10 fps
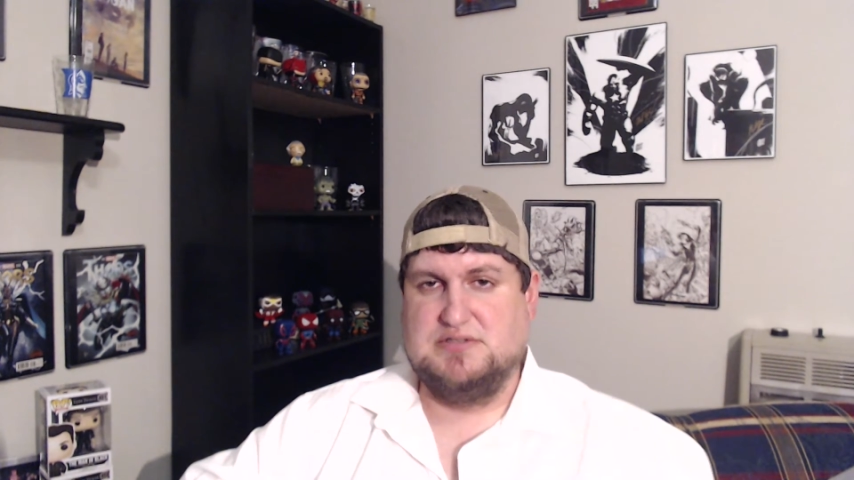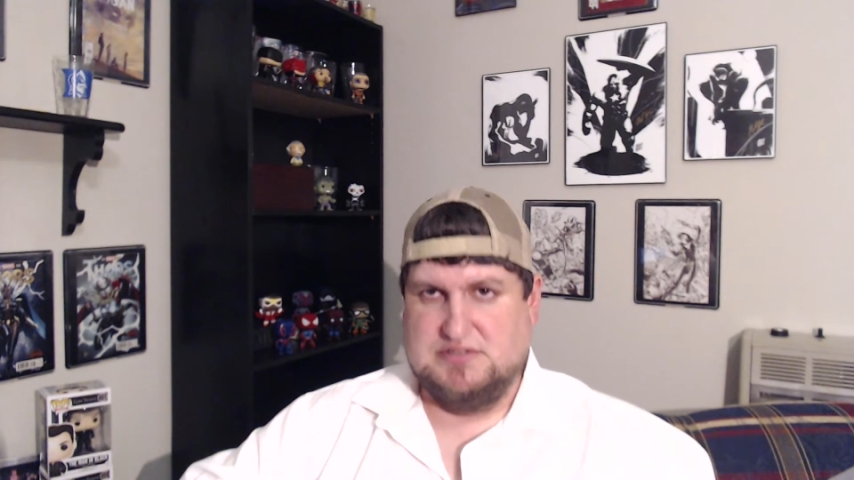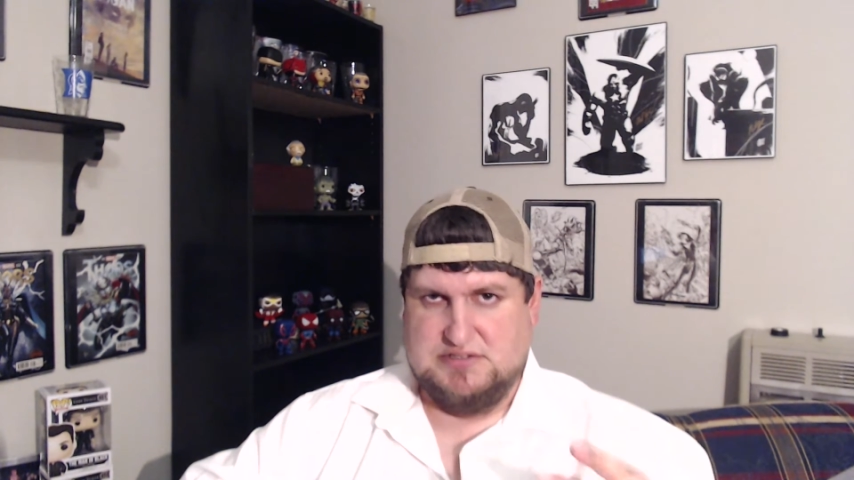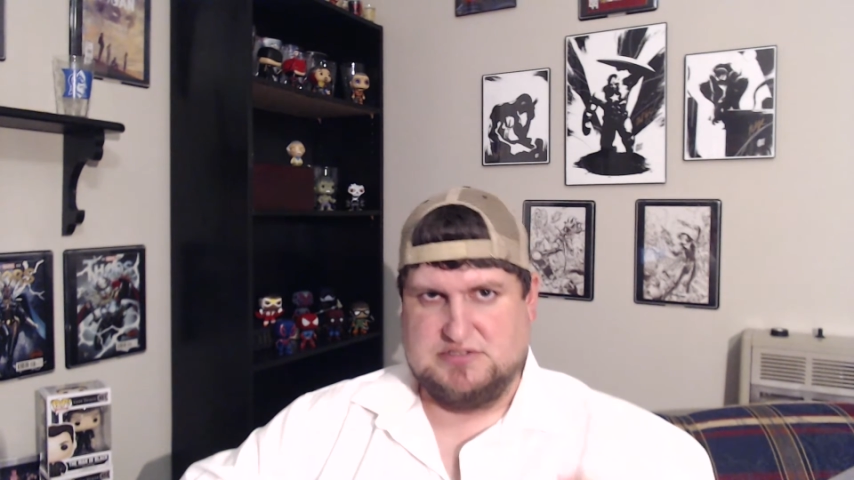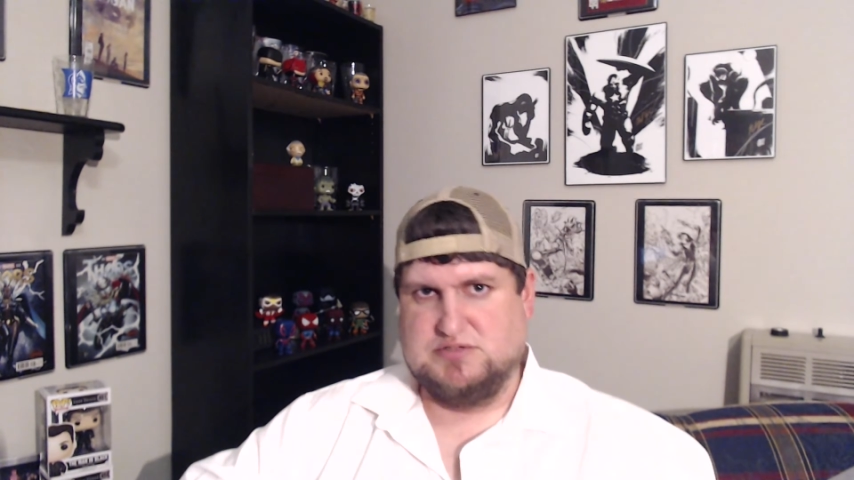
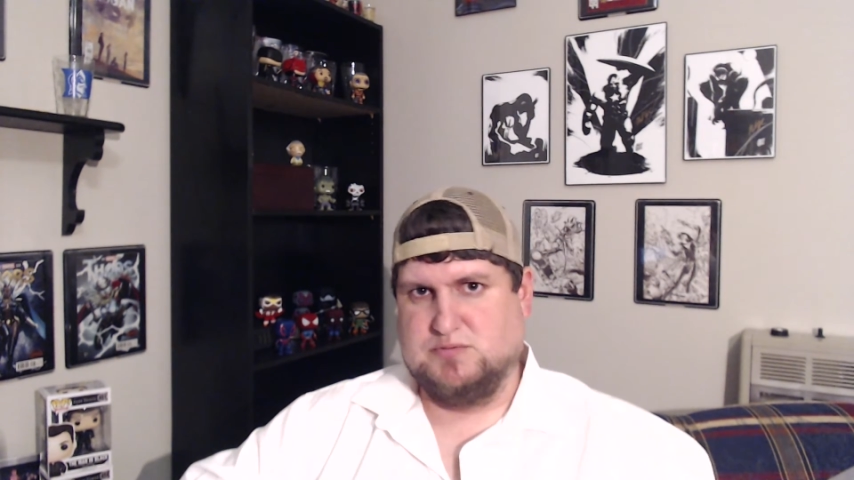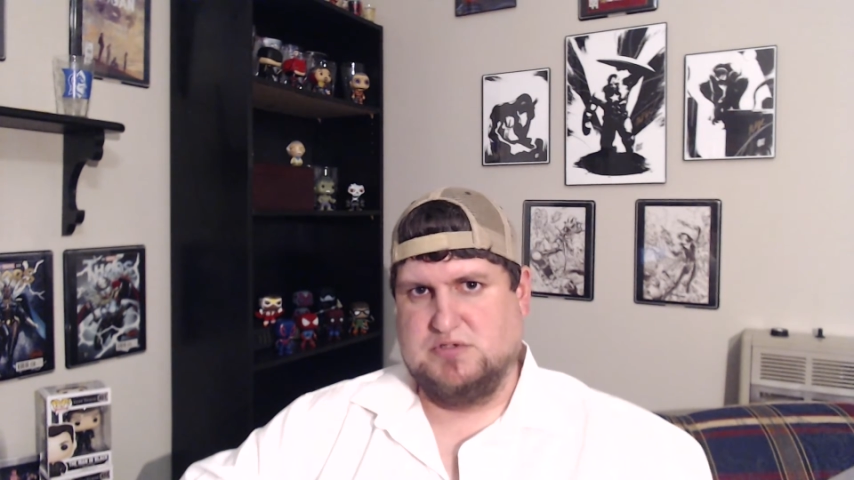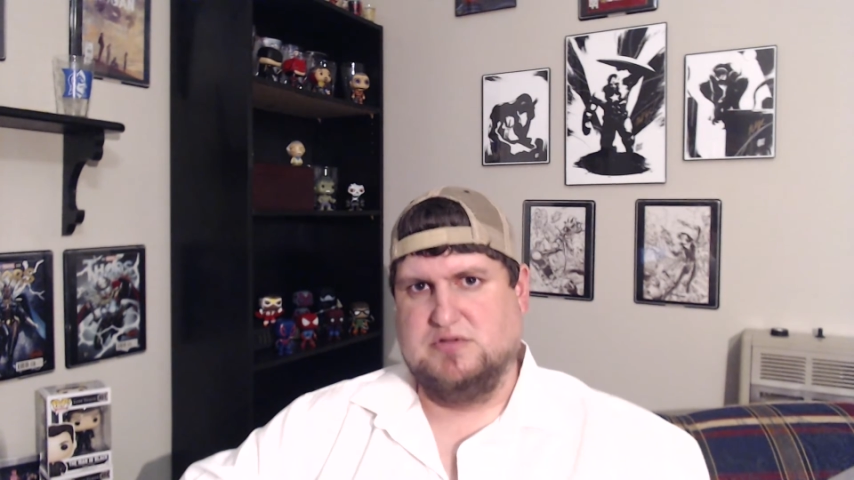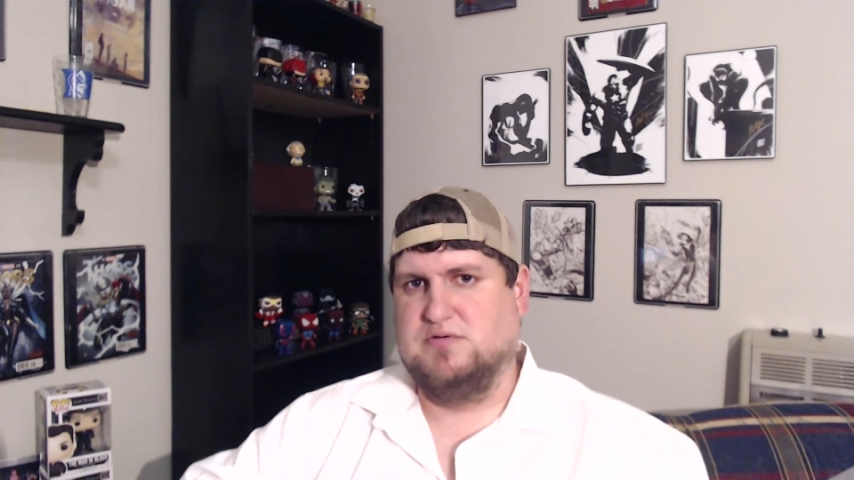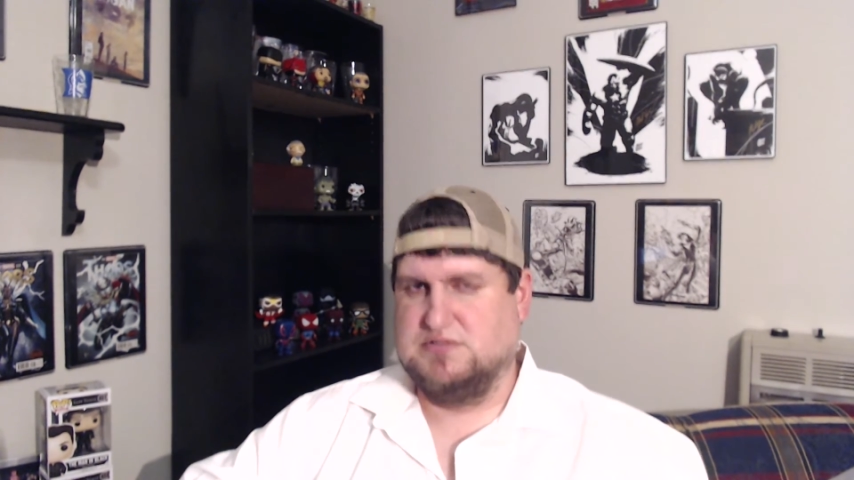this is
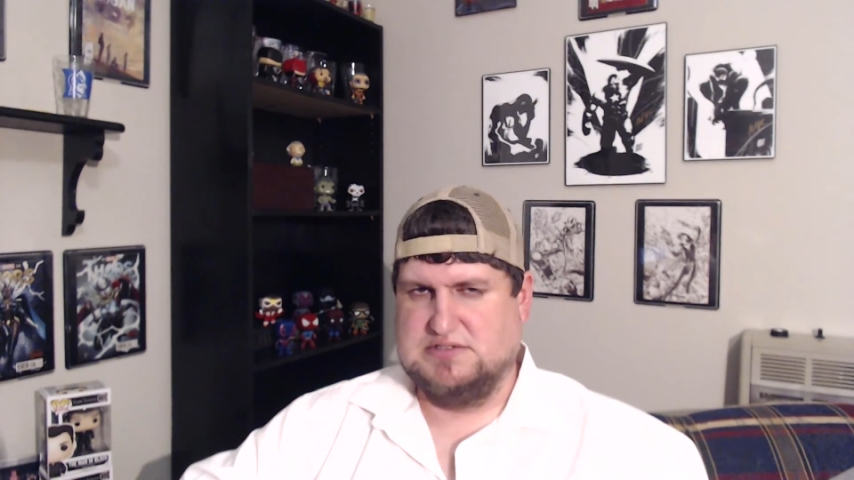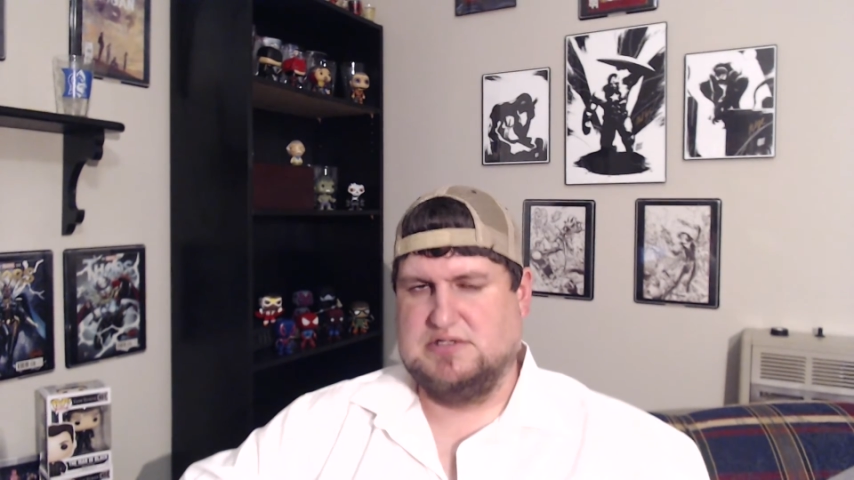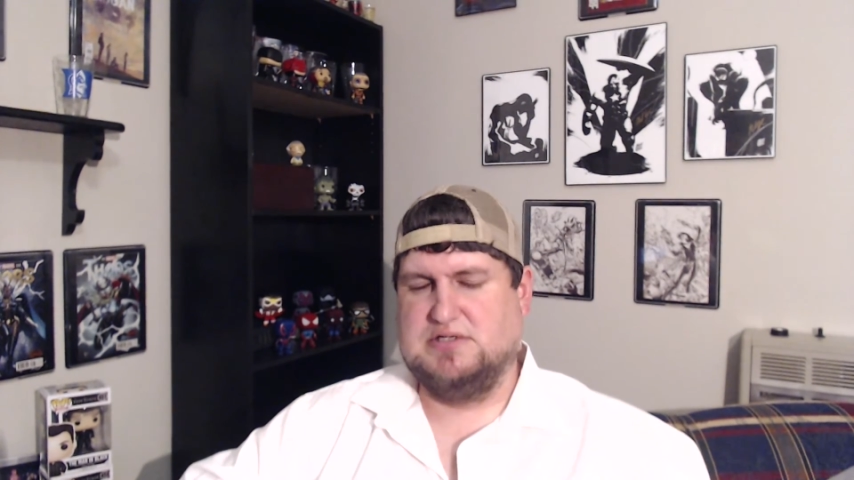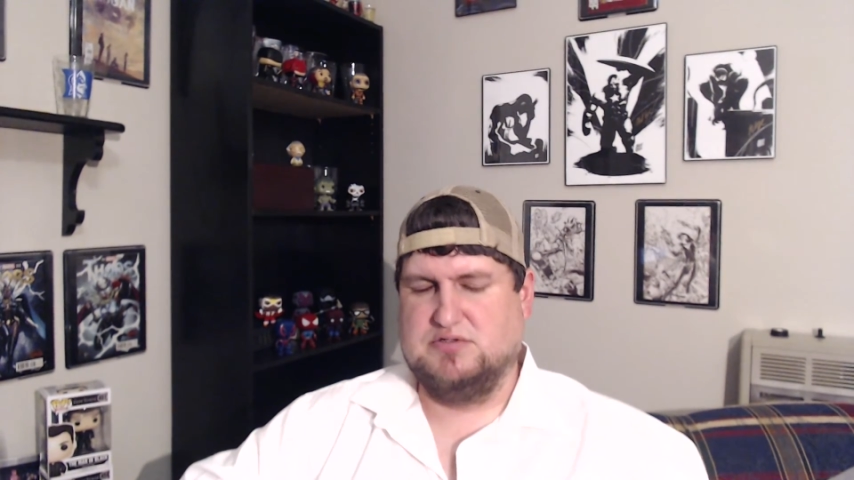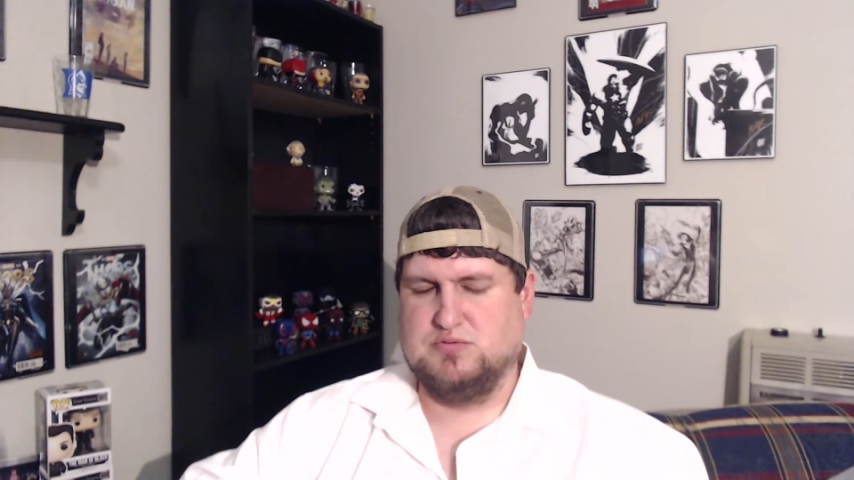one of those
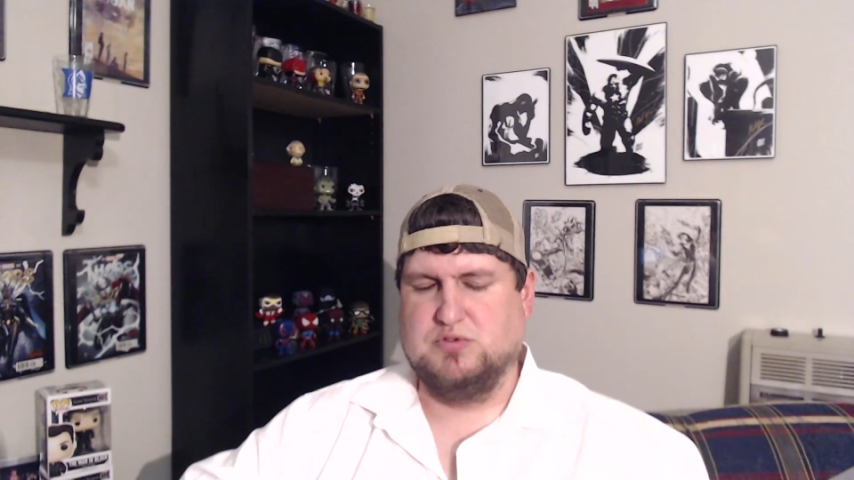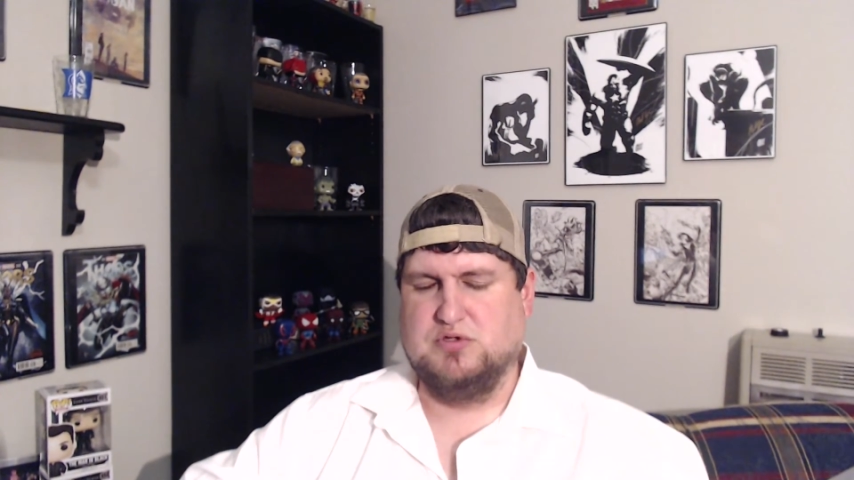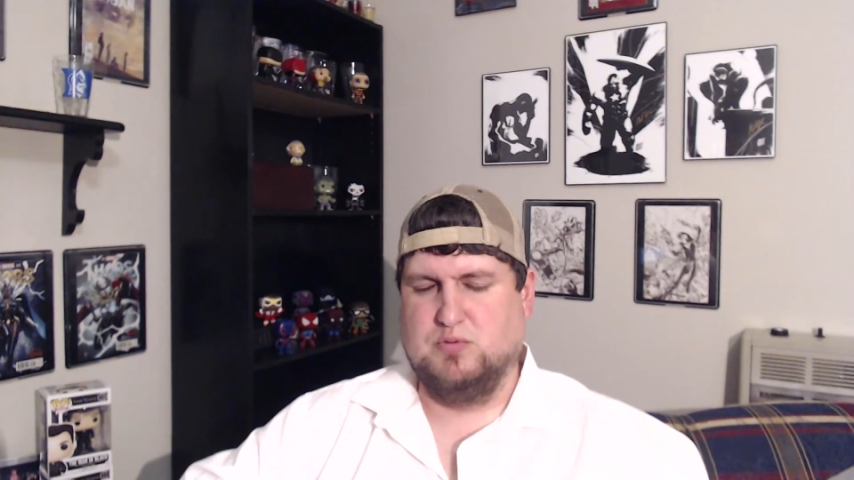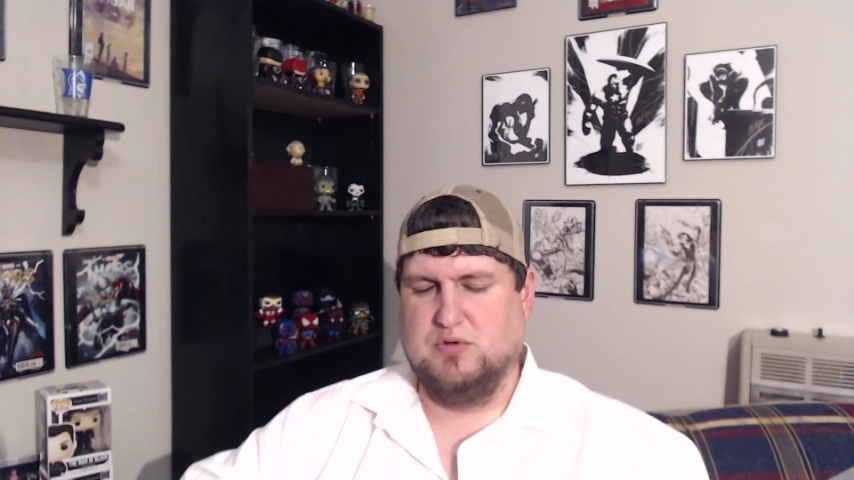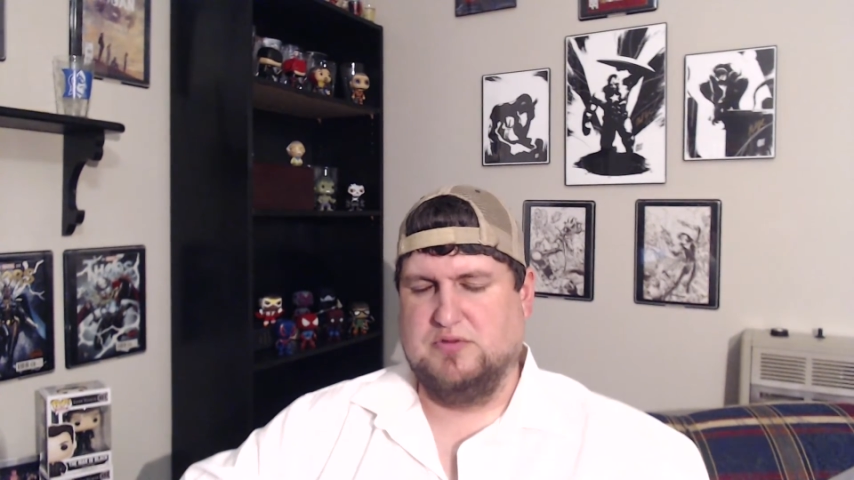that is
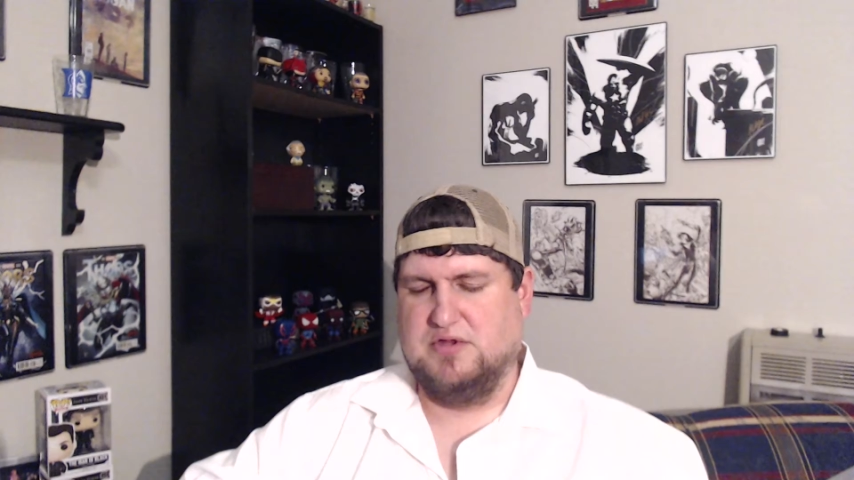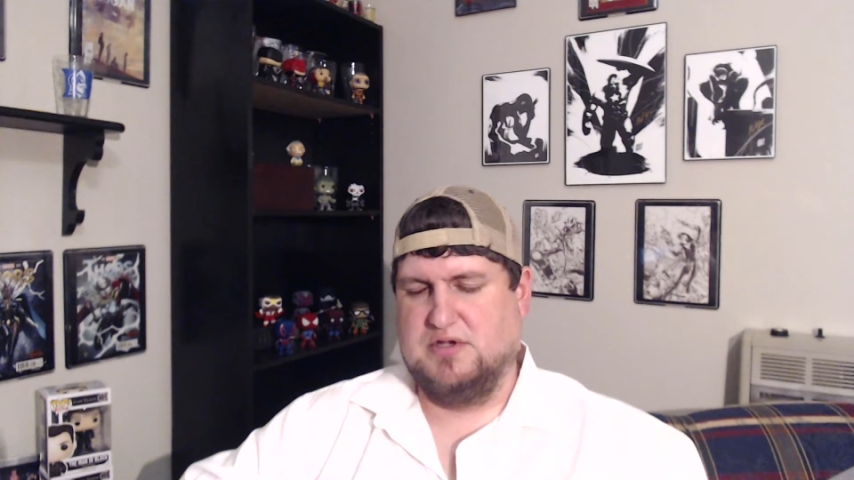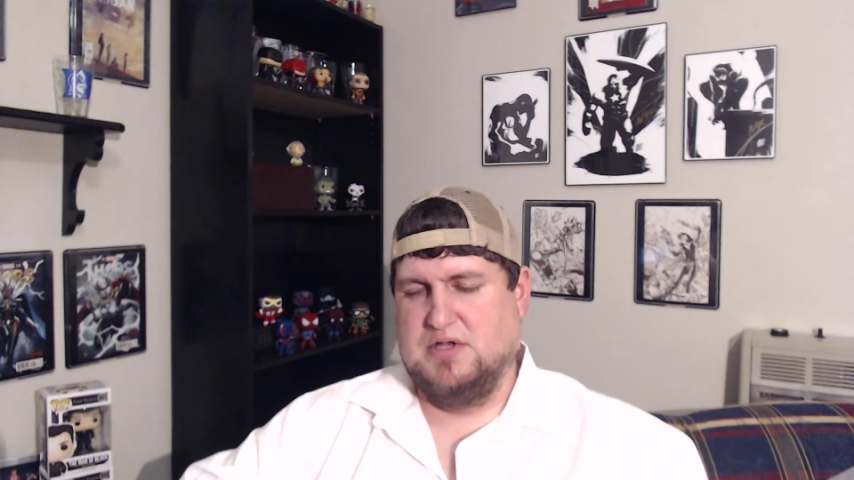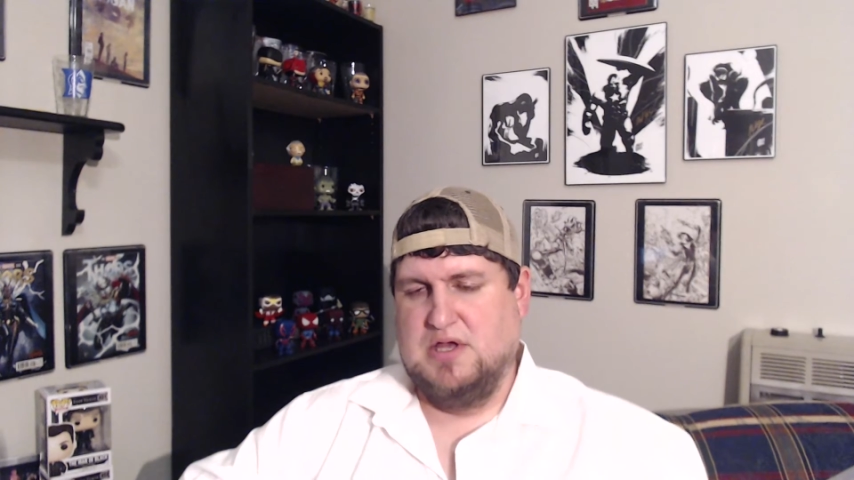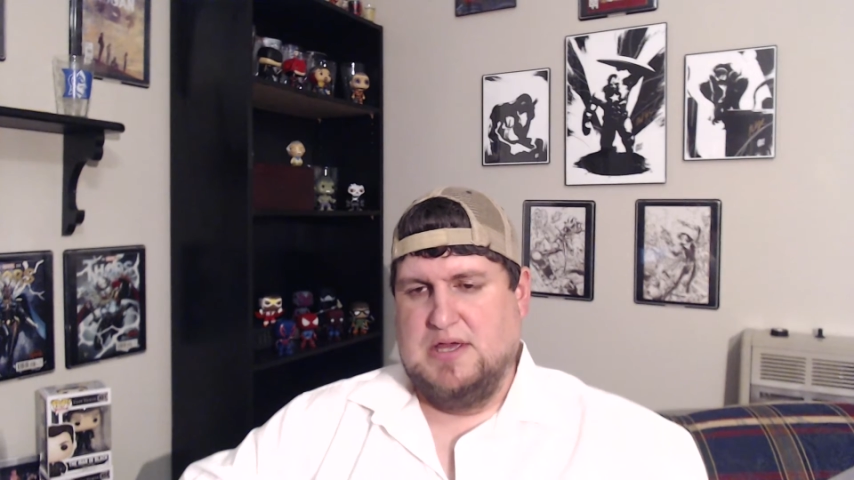really worth it.